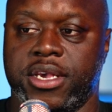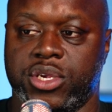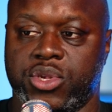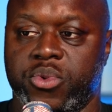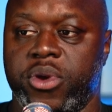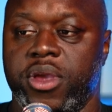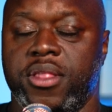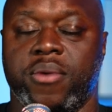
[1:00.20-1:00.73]

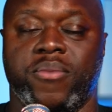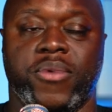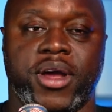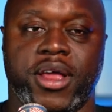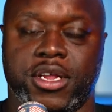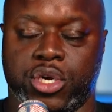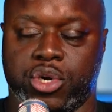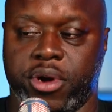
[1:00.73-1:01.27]
S3. Then we're
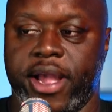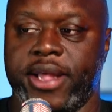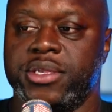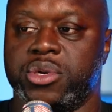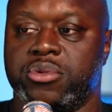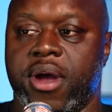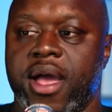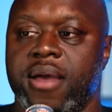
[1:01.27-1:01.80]
going to
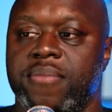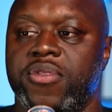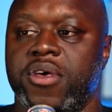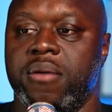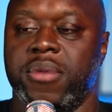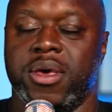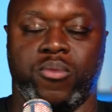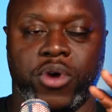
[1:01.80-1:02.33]
transcribe
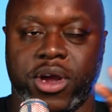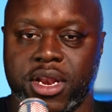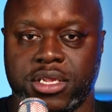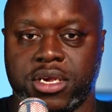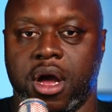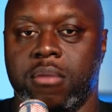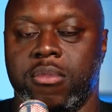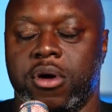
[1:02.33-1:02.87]
them and we're going
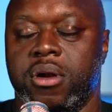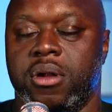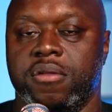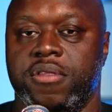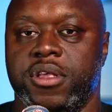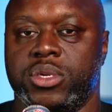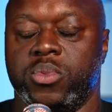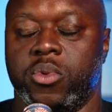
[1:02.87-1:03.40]
to talk about all
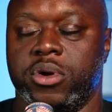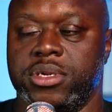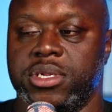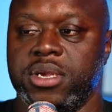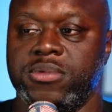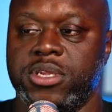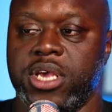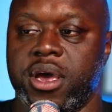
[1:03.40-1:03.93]
of this more in
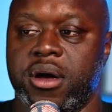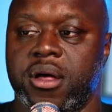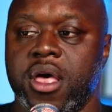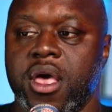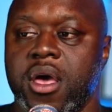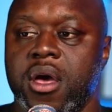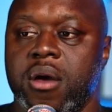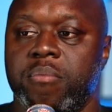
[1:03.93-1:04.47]
detail.
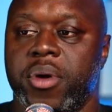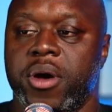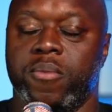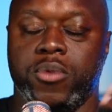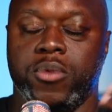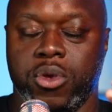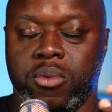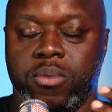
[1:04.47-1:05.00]

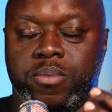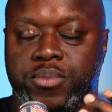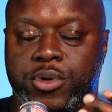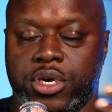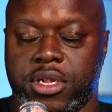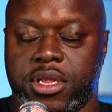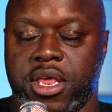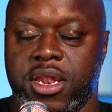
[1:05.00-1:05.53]
But you
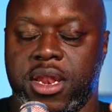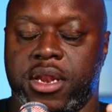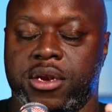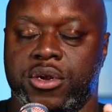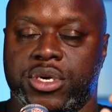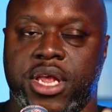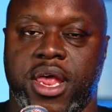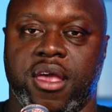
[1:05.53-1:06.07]
should get an
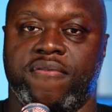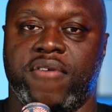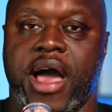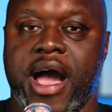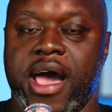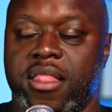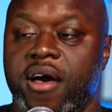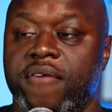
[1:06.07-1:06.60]
understanding of a
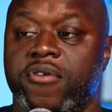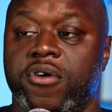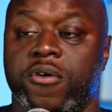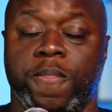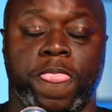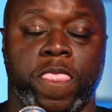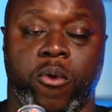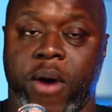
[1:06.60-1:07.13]
high
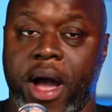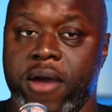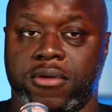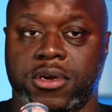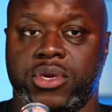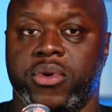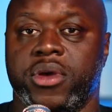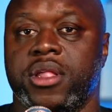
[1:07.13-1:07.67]
level, why
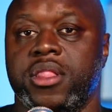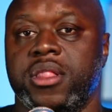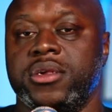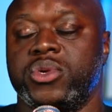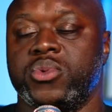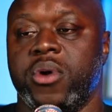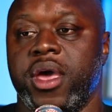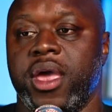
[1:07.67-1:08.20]
we're doing it
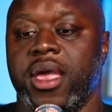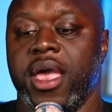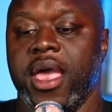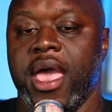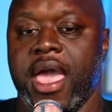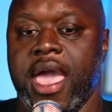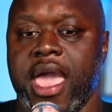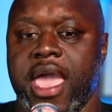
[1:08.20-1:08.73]
this way,
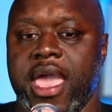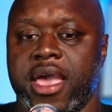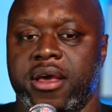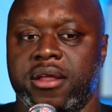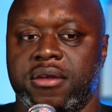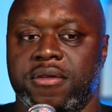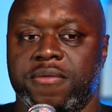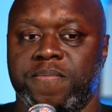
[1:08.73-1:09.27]

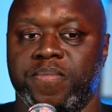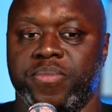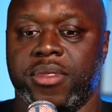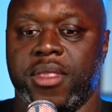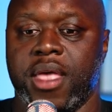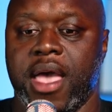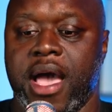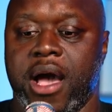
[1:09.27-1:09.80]
and
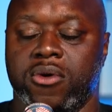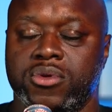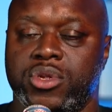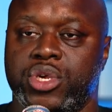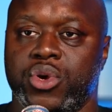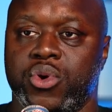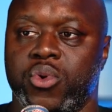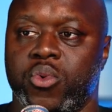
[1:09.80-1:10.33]
how
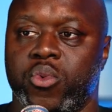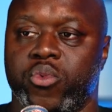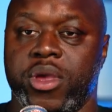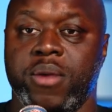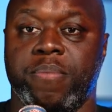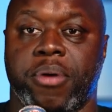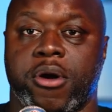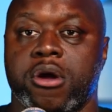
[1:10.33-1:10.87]
to
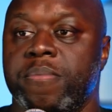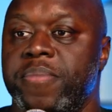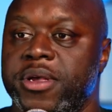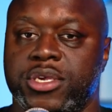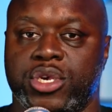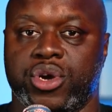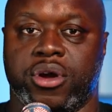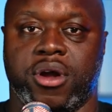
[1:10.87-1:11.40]

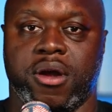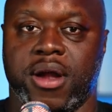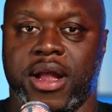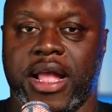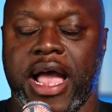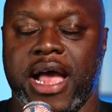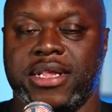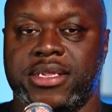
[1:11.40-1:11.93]
repurpose your
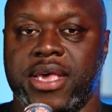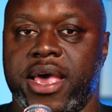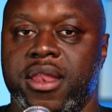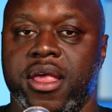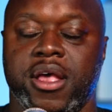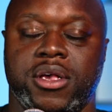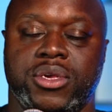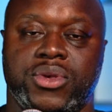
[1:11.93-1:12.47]
current
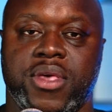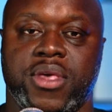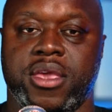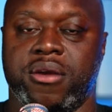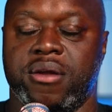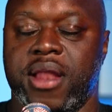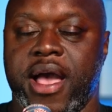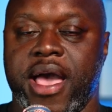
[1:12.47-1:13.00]
content so that
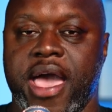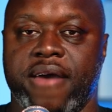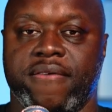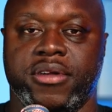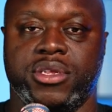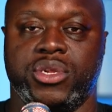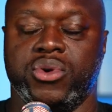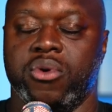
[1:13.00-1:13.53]
you're not
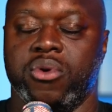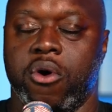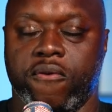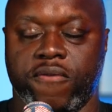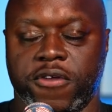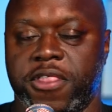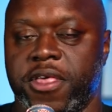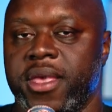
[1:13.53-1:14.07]
having to
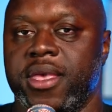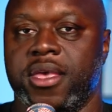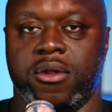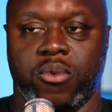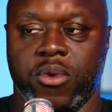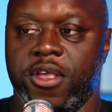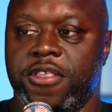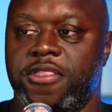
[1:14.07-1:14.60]
overthink
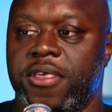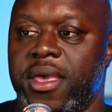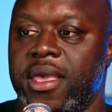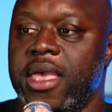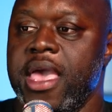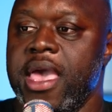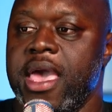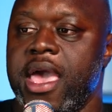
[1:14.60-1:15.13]
and rethink.
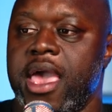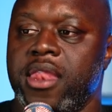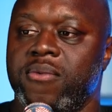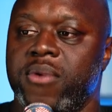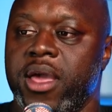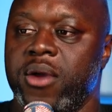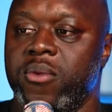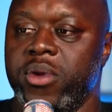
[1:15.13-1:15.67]

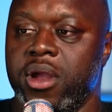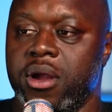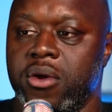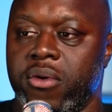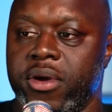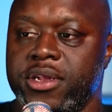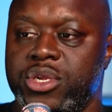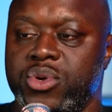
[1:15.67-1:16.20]
Anyway, we are
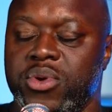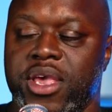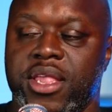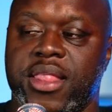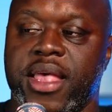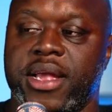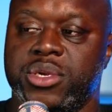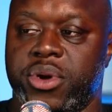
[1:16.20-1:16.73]
going to
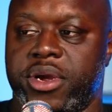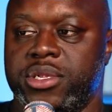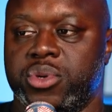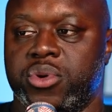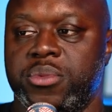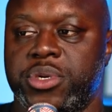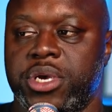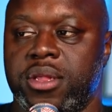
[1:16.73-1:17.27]
get that
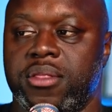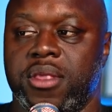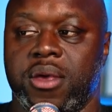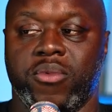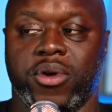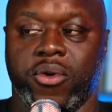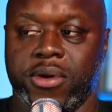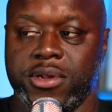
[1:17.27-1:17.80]
transcription,
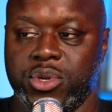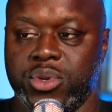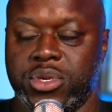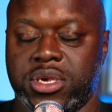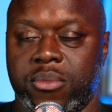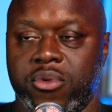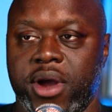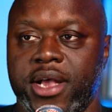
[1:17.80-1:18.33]
then we're going to
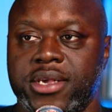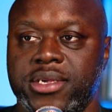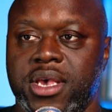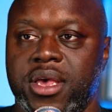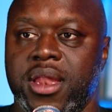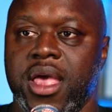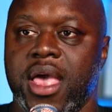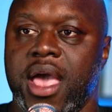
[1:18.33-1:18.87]
summarize
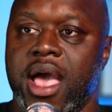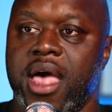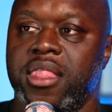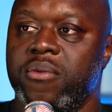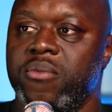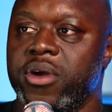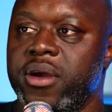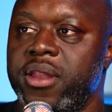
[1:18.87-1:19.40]
it, and
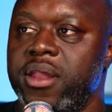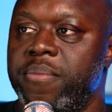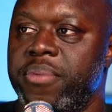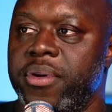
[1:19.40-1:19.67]
then we're going to